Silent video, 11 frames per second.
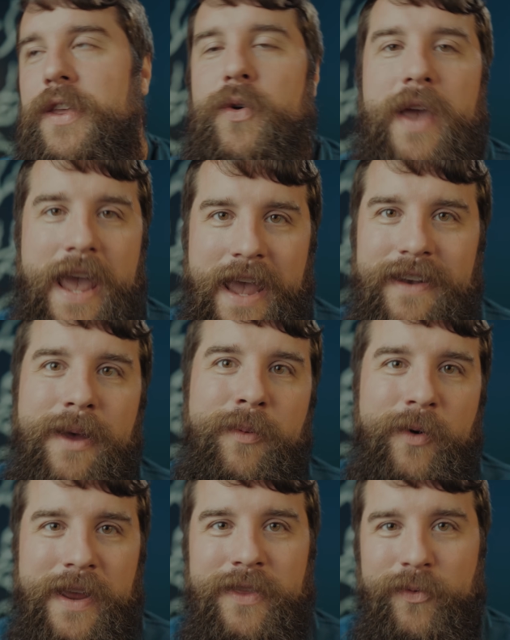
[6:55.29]
that you can't
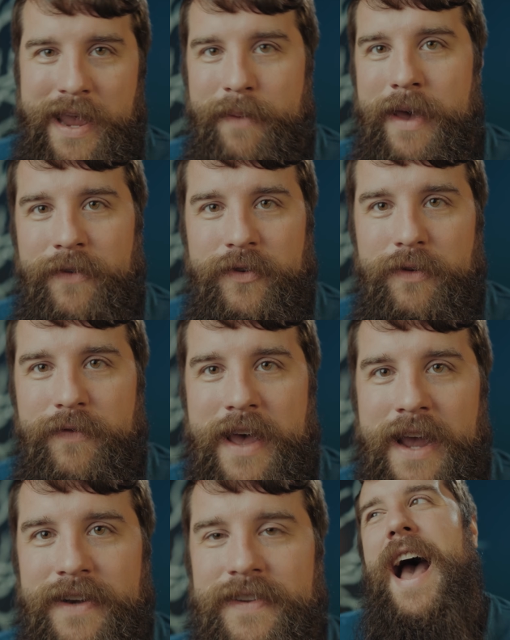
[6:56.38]
upgrade the RAM after the
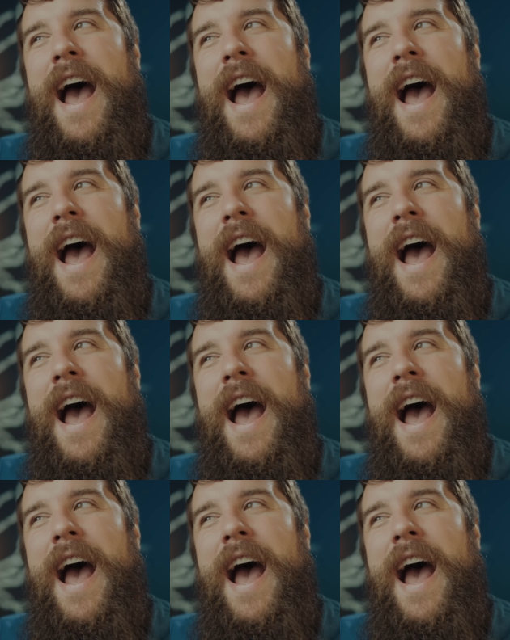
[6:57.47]
fact,